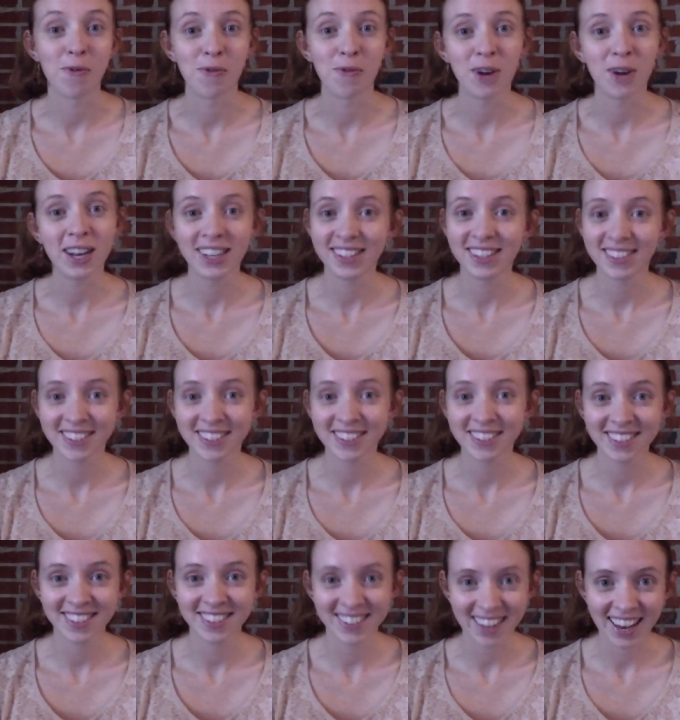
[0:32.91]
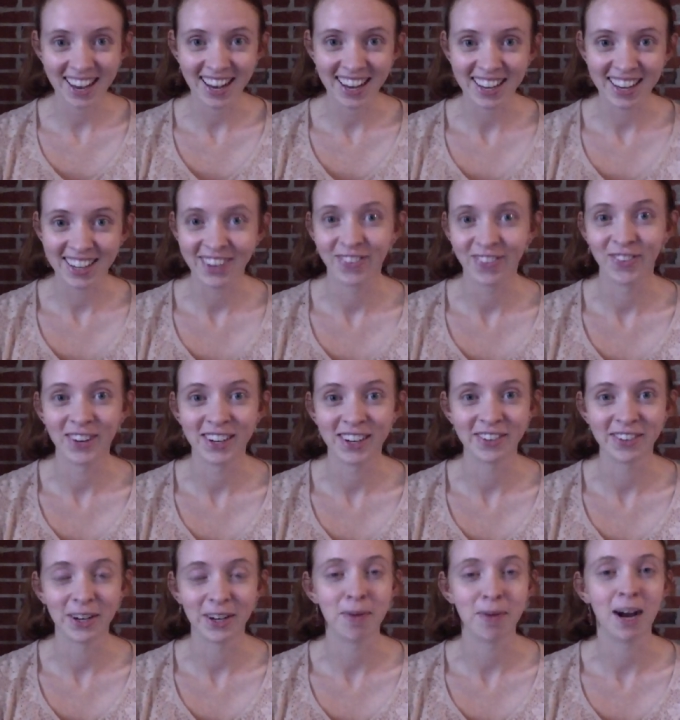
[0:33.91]
what is inside one of
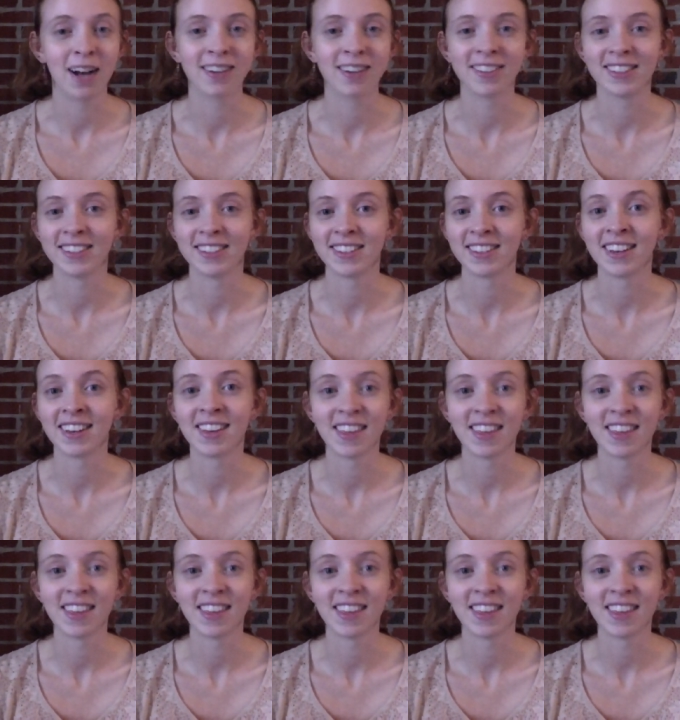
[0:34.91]
her boxes.